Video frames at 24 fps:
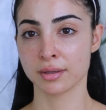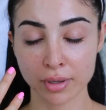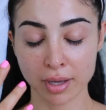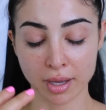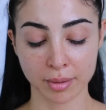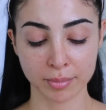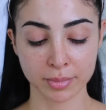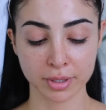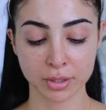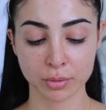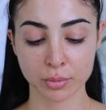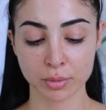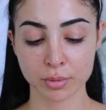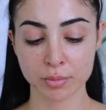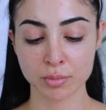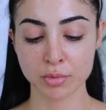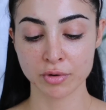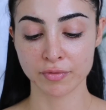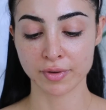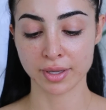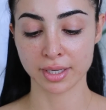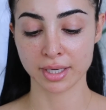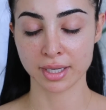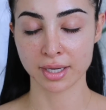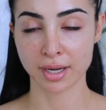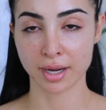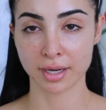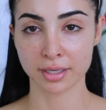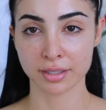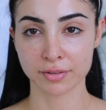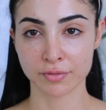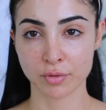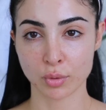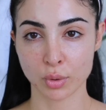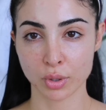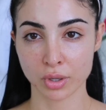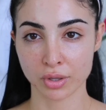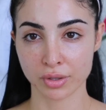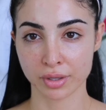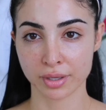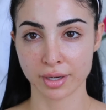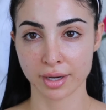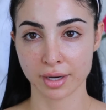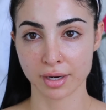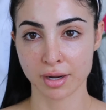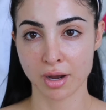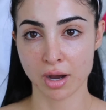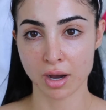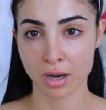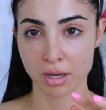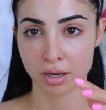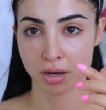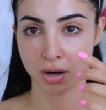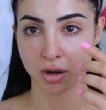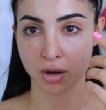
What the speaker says: I'm going to remove any kind of oil that I got